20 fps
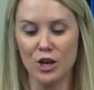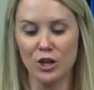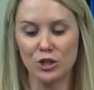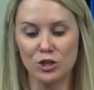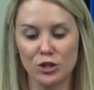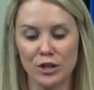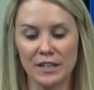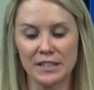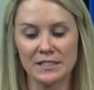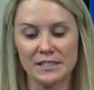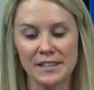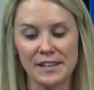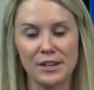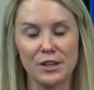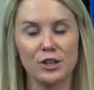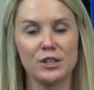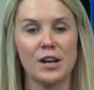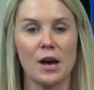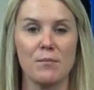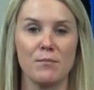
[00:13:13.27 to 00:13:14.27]

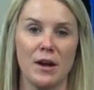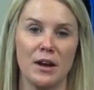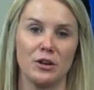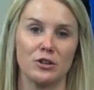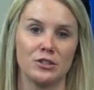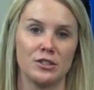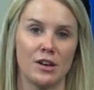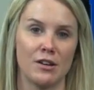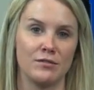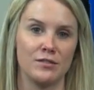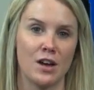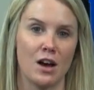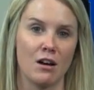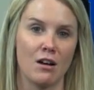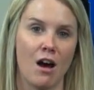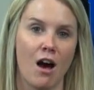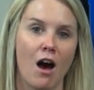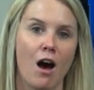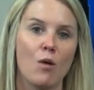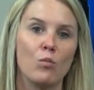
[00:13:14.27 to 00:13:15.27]

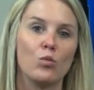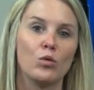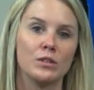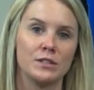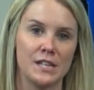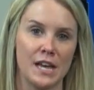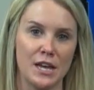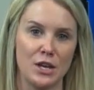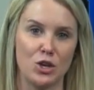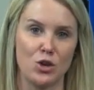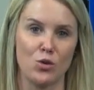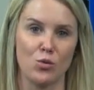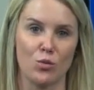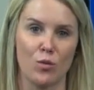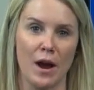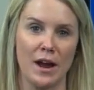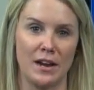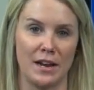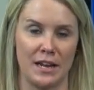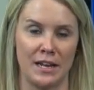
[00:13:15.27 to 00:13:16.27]
Translator.microsoft.com will take you
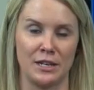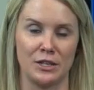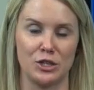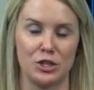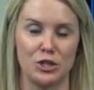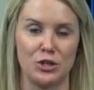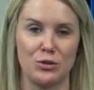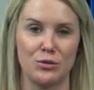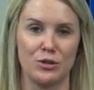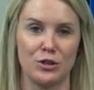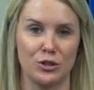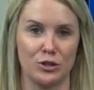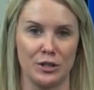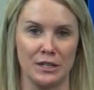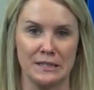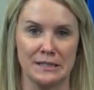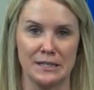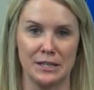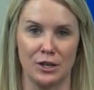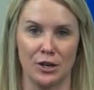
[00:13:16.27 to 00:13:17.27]
right into the
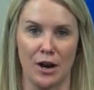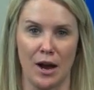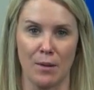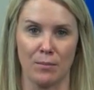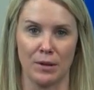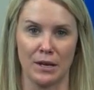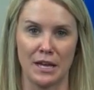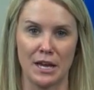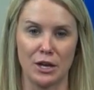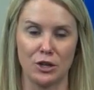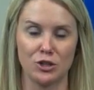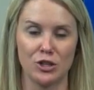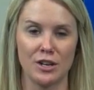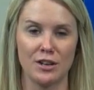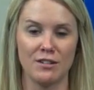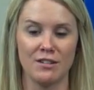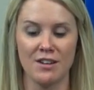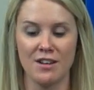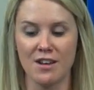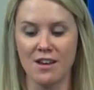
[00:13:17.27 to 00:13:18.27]
Translator
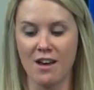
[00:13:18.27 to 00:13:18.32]
application,